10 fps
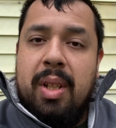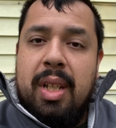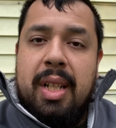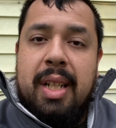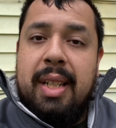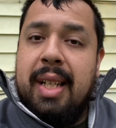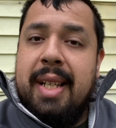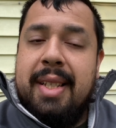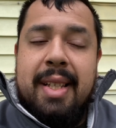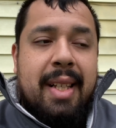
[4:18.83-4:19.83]

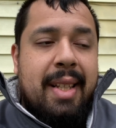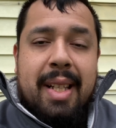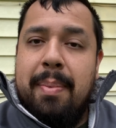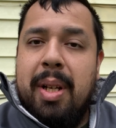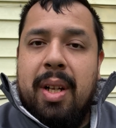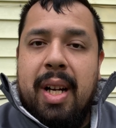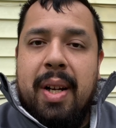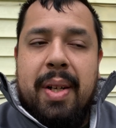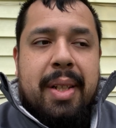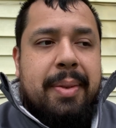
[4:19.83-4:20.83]
less than a bigger
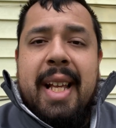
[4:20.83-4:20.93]
area.